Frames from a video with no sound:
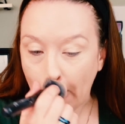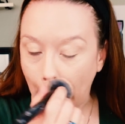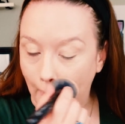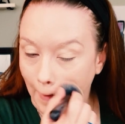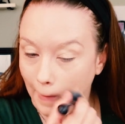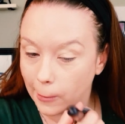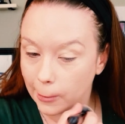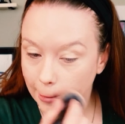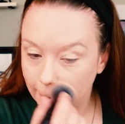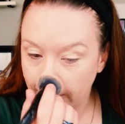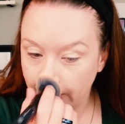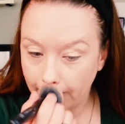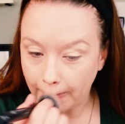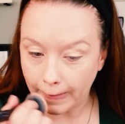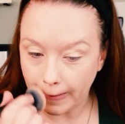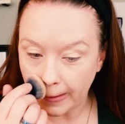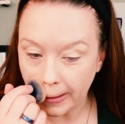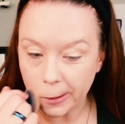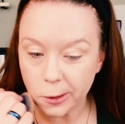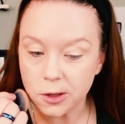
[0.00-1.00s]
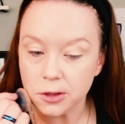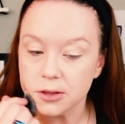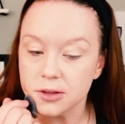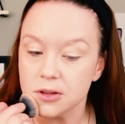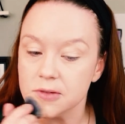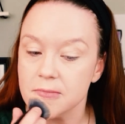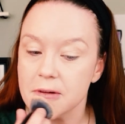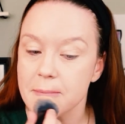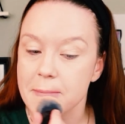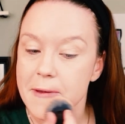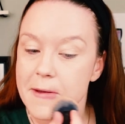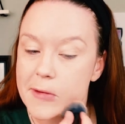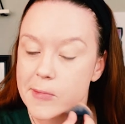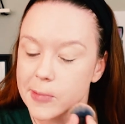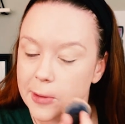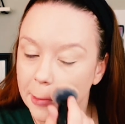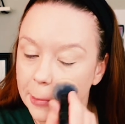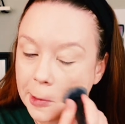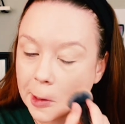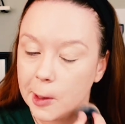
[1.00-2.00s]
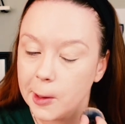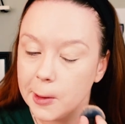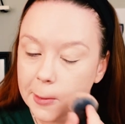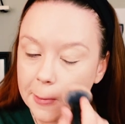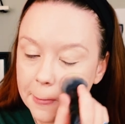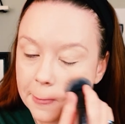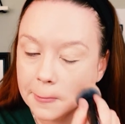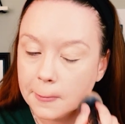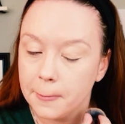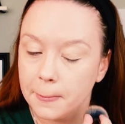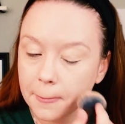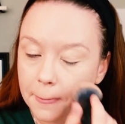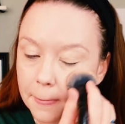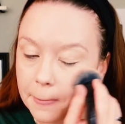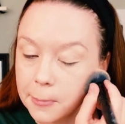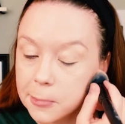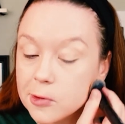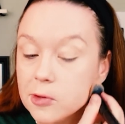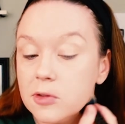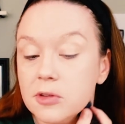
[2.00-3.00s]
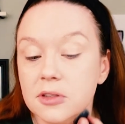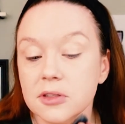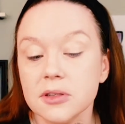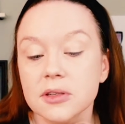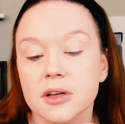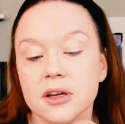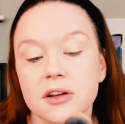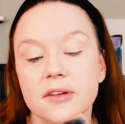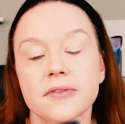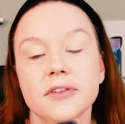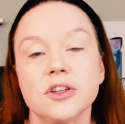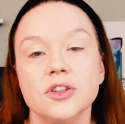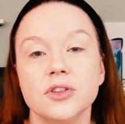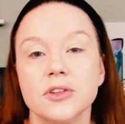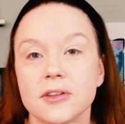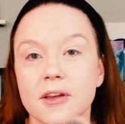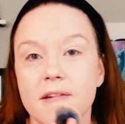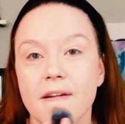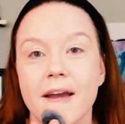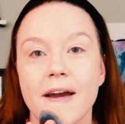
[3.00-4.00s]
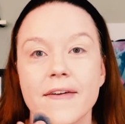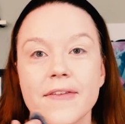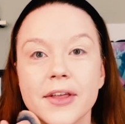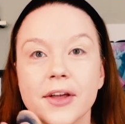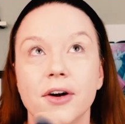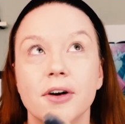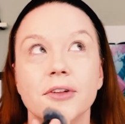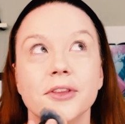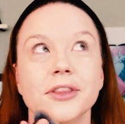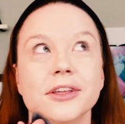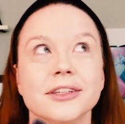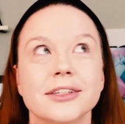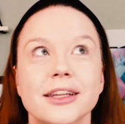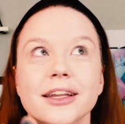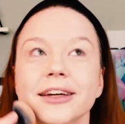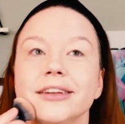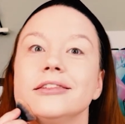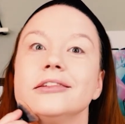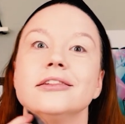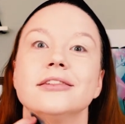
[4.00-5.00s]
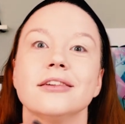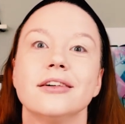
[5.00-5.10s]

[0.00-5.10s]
and so I usually do my makeup in there. So this is kind of interesting having all these lights